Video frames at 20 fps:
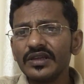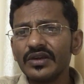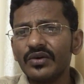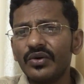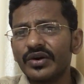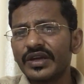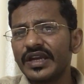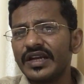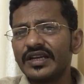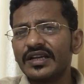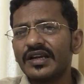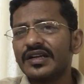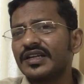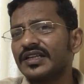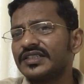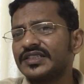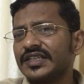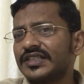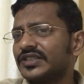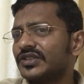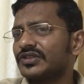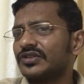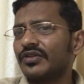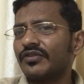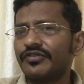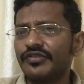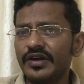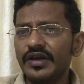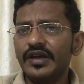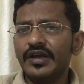Okay, it contains excess
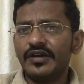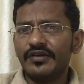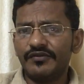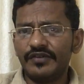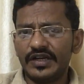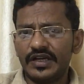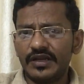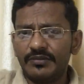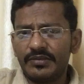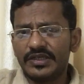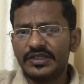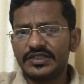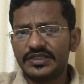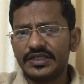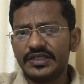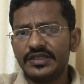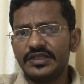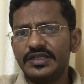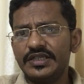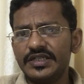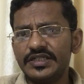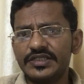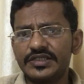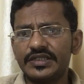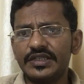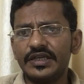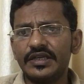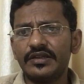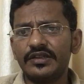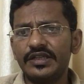of vitamin C.
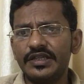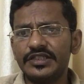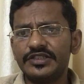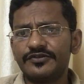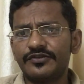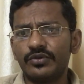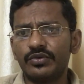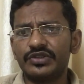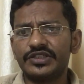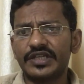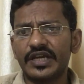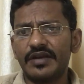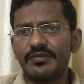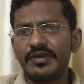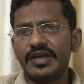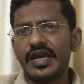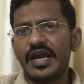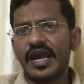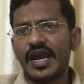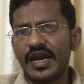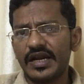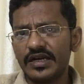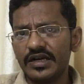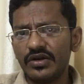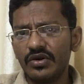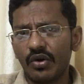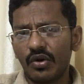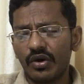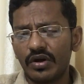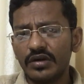These fruits can be
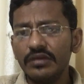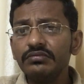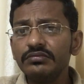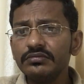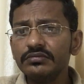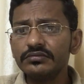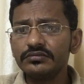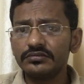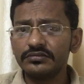added on